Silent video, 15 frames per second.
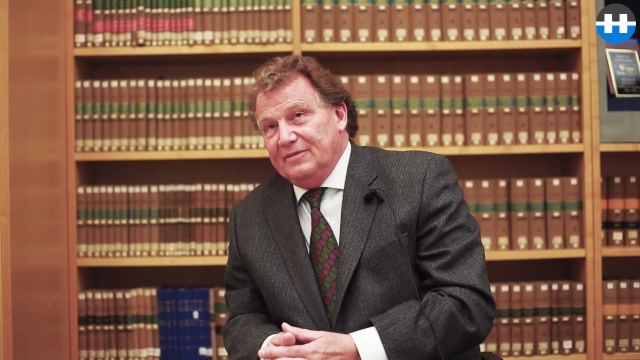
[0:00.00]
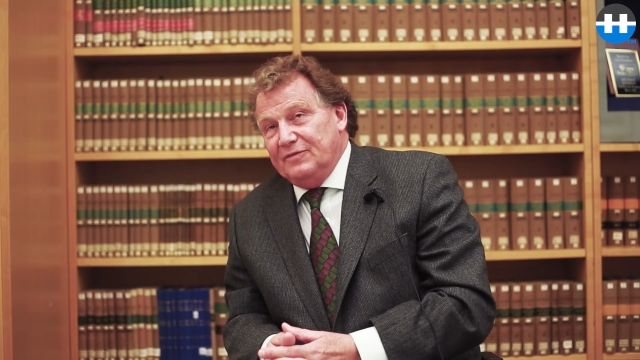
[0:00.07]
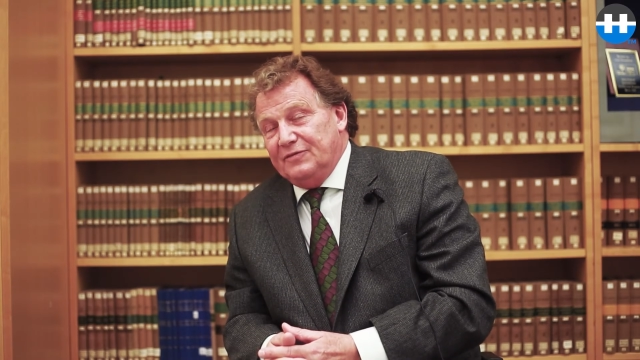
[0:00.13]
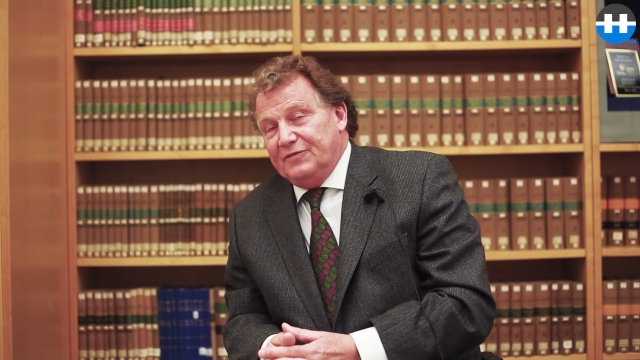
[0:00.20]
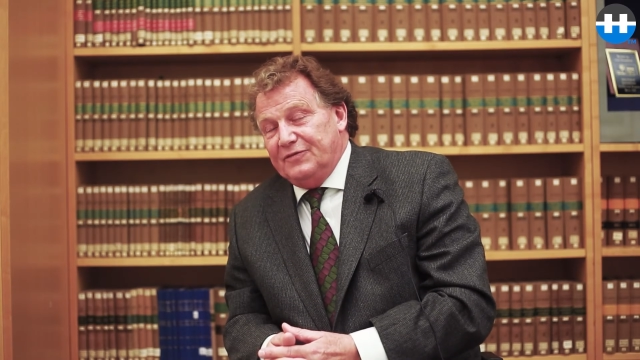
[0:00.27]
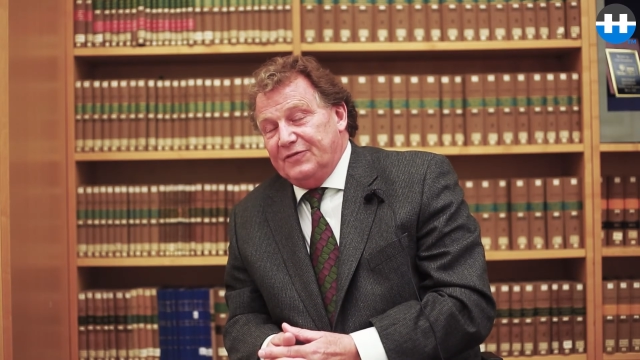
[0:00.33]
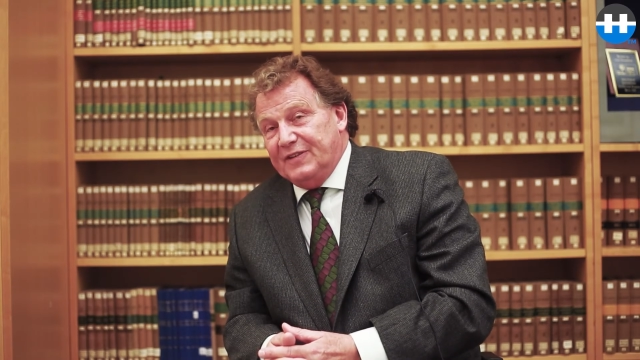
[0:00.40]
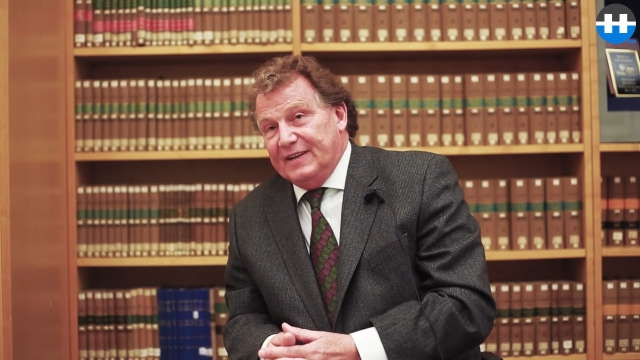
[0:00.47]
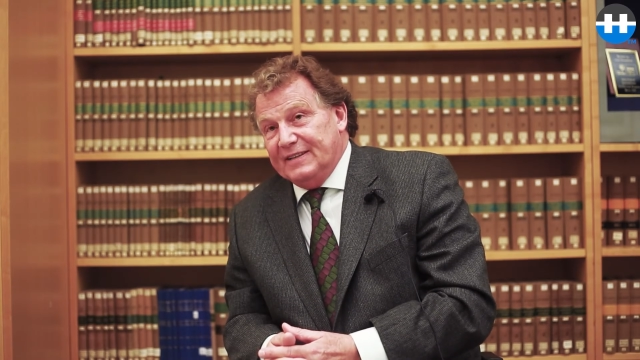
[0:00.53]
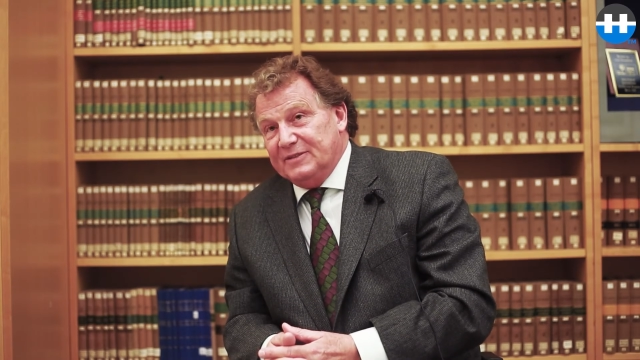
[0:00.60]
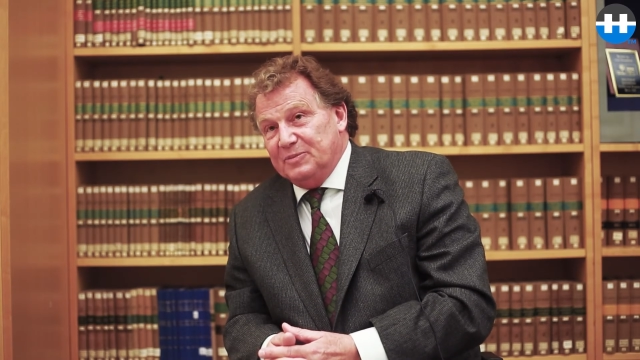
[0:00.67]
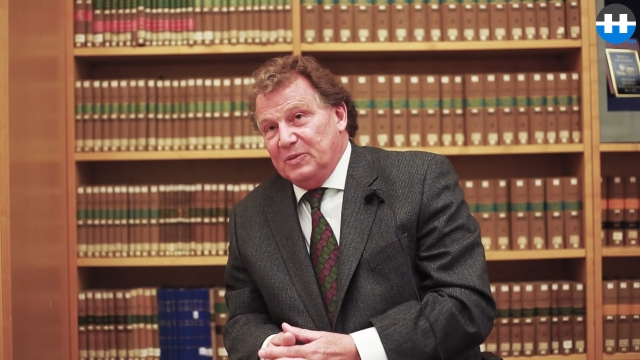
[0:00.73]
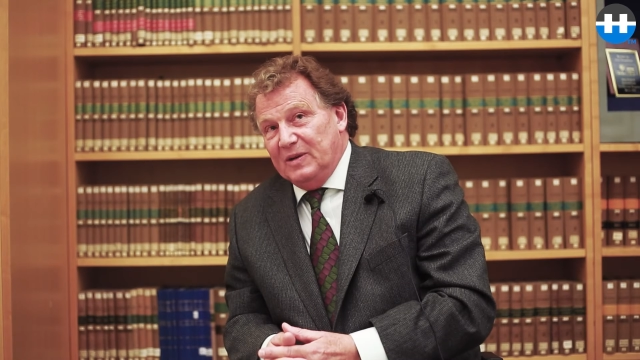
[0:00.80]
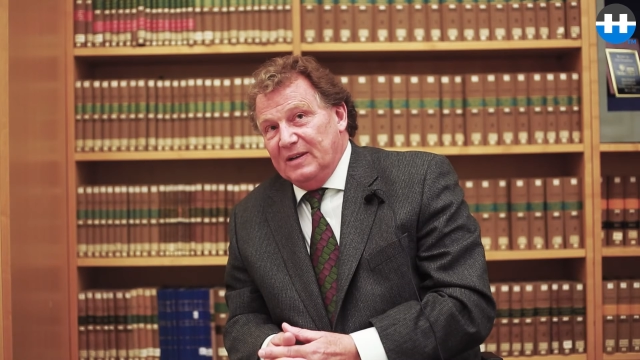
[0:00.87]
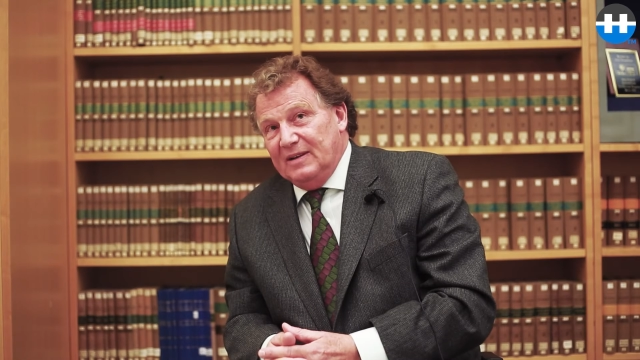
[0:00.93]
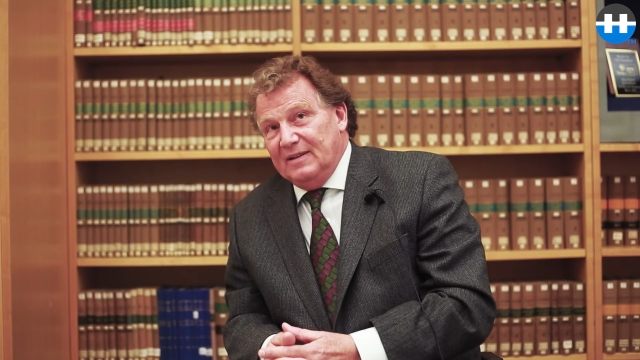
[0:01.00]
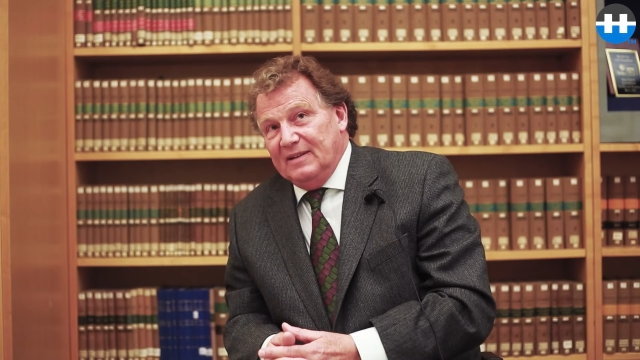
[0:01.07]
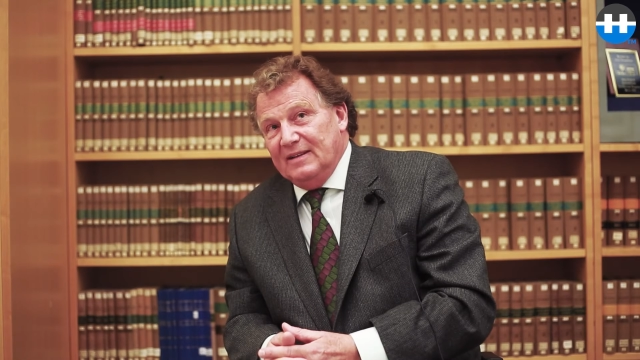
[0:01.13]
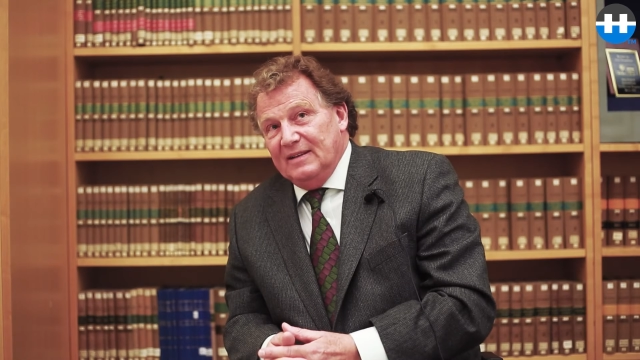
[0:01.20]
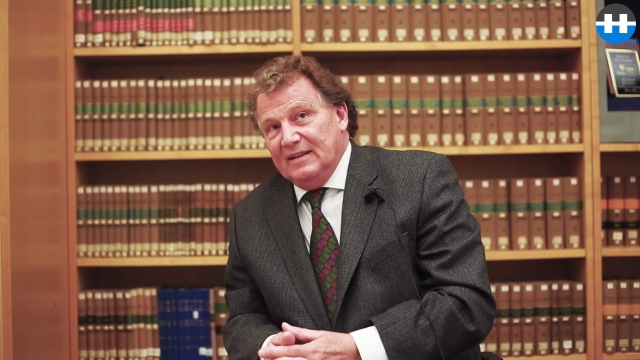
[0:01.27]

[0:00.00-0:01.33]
first, well,